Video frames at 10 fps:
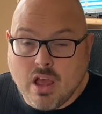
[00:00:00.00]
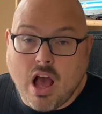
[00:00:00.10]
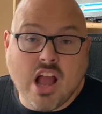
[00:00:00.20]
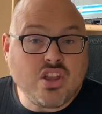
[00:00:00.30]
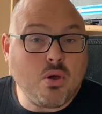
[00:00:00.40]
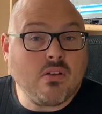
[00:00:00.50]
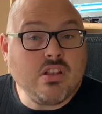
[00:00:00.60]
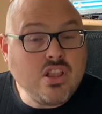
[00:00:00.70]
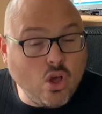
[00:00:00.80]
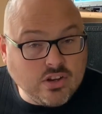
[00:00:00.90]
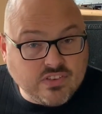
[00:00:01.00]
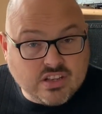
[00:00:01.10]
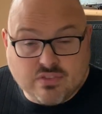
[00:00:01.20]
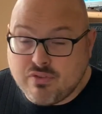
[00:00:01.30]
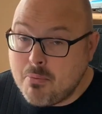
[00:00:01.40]
I know a lot of
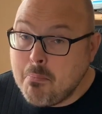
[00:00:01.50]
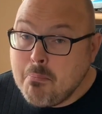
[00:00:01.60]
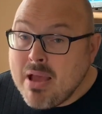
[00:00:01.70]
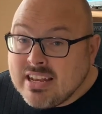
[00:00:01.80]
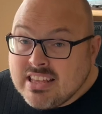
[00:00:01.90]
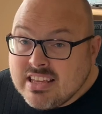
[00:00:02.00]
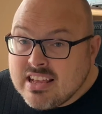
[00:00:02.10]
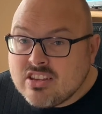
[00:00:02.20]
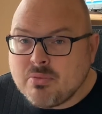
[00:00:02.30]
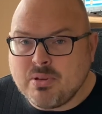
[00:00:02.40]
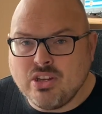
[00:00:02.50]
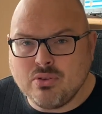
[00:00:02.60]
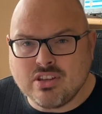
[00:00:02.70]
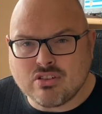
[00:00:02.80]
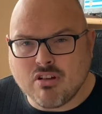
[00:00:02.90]
us for many years have been
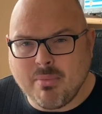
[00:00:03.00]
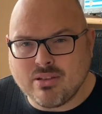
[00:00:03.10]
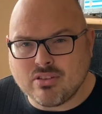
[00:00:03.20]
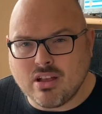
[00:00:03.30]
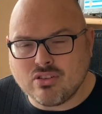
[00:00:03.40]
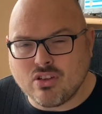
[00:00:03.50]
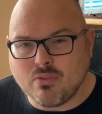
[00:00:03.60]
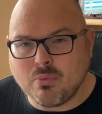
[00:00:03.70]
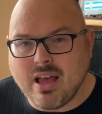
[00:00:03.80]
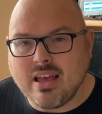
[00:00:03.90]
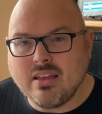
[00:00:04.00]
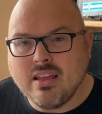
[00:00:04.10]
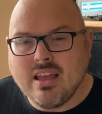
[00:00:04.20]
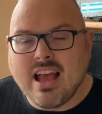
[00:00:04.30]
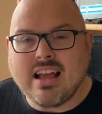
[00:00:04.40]
using Scrum outside software,
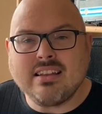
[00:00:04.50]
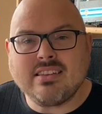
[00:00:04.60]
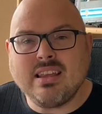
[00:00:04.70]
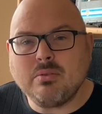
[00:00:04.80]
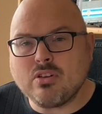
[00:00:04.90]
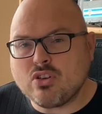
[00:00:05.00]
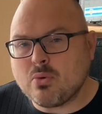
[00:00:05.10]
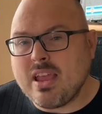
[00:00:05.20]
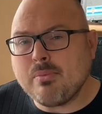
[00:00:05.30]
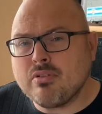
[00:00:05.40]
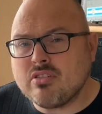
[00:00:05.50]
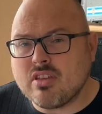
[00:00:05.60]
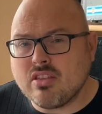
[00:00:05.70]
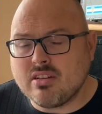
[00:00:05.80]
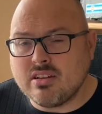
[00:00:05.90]
and it seems that Schwaber and
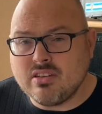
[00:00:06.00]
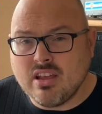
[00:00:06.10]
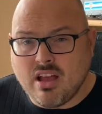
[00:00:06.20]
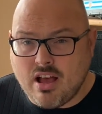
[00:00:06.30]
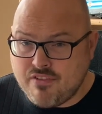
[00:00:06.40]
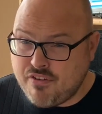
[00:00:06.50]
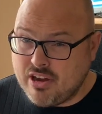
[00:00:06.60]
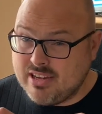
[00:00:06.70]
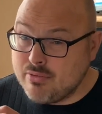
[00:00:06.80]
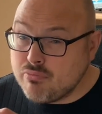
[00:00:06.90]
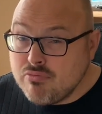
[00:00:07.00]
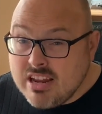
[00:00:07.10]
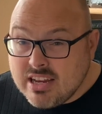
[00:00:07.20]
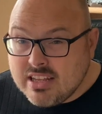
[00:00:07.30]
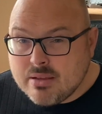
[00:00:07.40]
Sutherland are finally
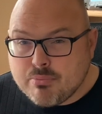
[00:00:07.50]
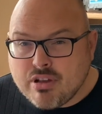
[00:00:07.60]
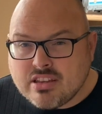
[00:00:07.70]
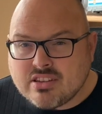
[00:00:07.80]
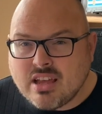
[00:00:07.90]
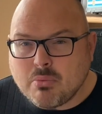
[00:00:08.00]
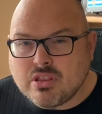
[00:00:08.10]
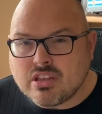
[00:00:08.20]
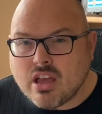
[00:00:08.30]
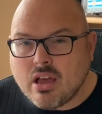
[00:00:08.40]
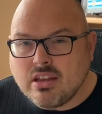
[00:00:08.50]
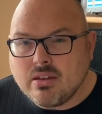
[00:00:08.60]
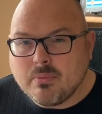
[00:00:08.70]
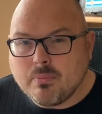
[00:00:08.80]
really embracing that with the guide.